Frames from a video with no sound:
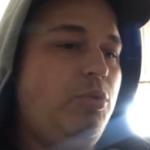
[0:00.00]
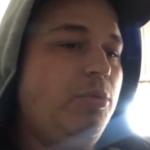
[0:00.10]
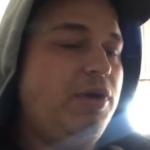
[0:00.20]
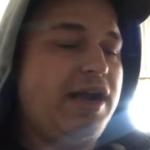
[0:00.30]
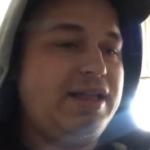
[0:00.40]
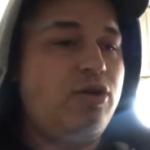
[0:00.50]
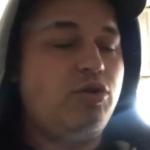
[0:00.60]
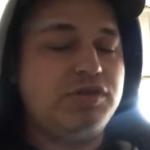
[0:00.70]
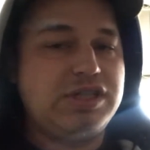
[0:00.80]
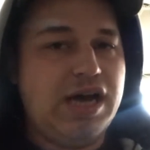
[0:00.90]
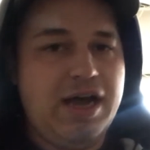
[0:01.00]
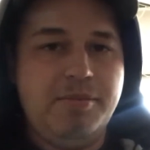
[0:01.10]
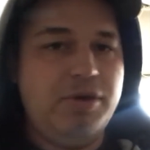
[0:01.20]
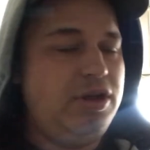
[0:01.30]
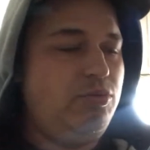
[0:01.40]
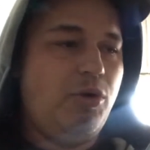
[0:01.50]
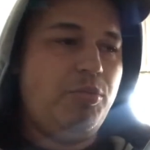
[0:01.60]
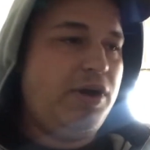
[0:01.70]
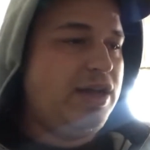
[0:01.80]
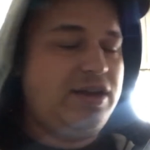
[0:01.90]
will break it down over time, but it
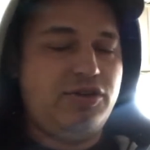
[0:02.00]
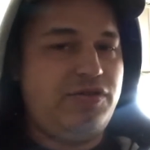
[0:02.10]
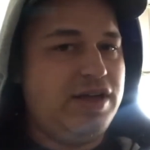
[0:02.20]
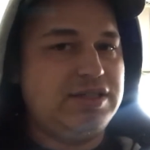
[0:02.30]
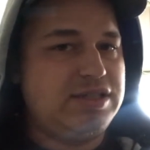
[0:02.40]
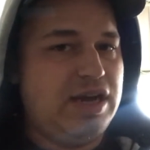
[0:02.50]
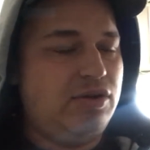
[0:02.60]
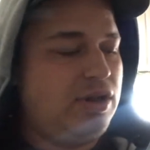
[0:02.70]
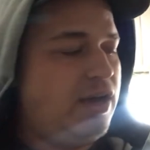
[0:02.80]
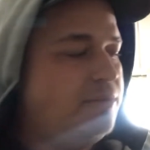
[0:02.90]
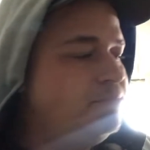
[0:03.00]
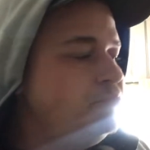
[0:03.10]
won't break it down as fast as an alkaline.